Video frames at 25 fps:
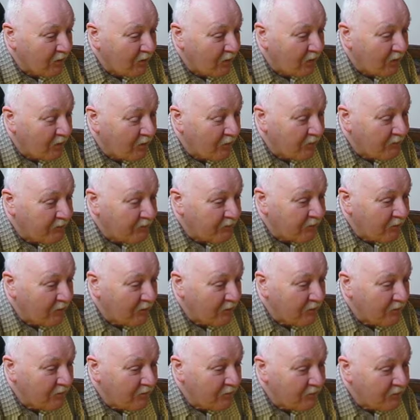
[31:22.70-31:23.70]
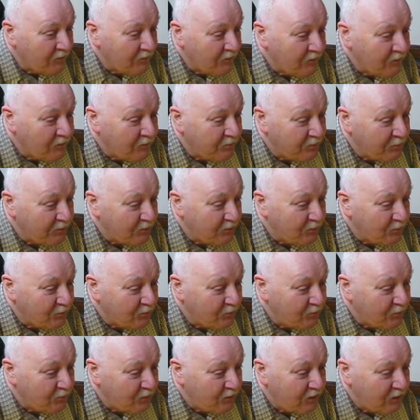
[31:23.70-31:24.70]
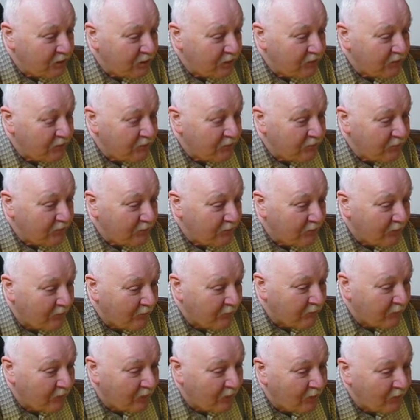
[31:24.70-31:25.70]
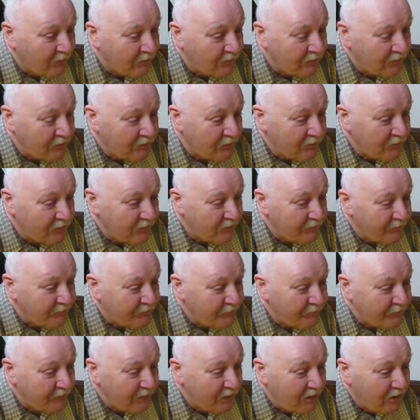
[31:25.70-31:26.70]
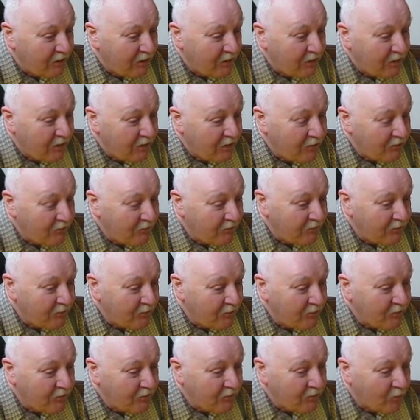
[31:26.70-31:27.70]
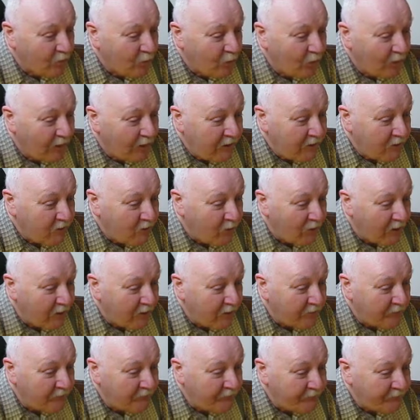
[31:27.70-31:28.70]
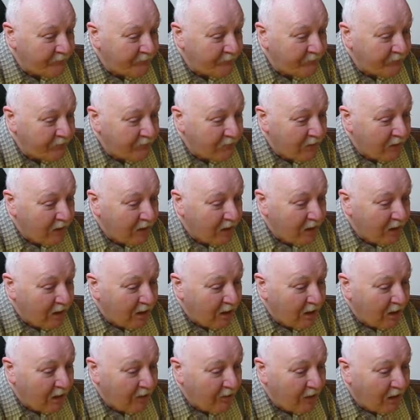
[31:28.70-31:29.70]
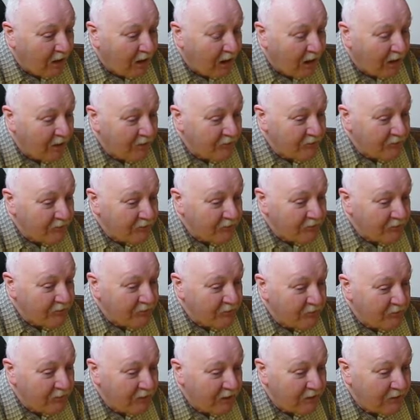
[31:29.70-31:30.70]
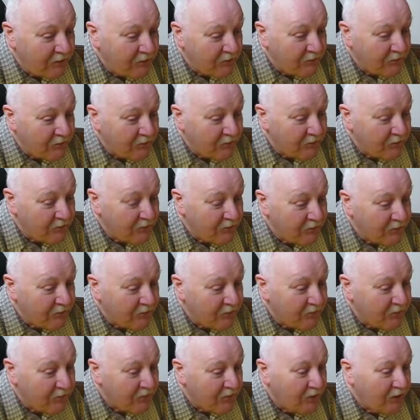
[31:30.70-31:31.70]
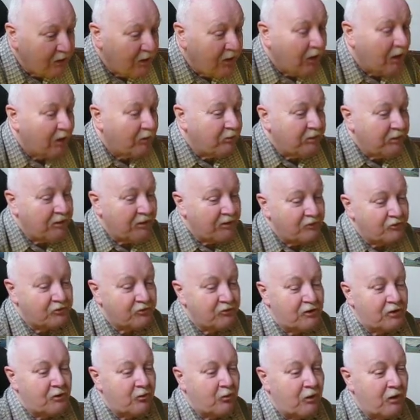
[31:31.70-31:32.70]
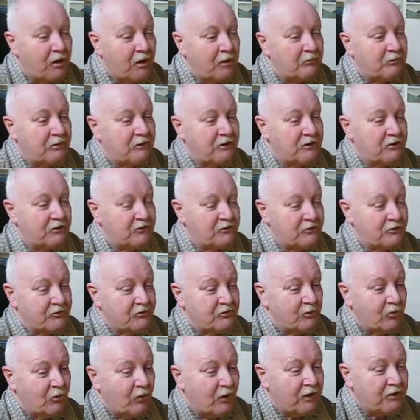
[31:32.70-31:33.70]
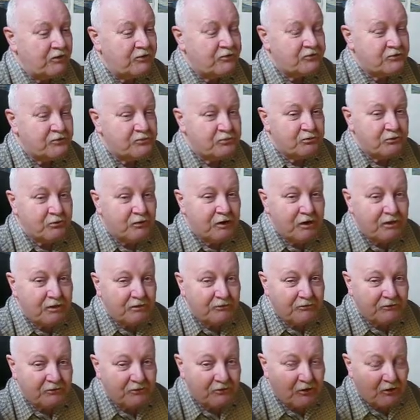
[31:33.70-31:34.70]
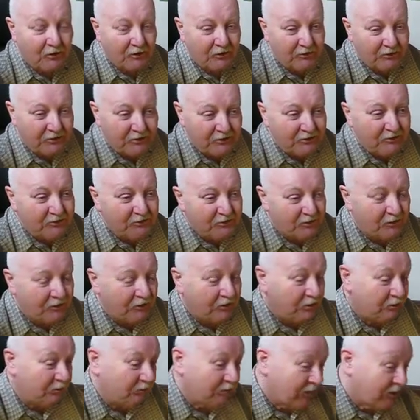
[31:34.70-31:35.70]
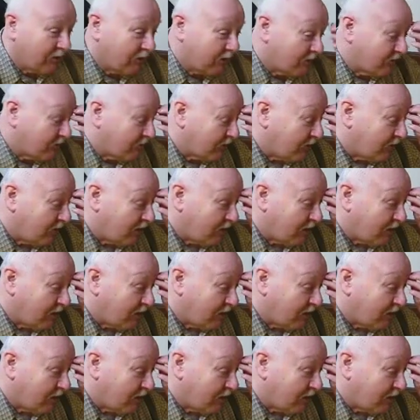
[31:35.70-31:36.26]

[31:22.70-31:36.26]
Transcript: or of some special chain of causes. The field is a wide one, and the harvest is immense. I mean, that's really why I bring you such a wide spread of Scottish history, because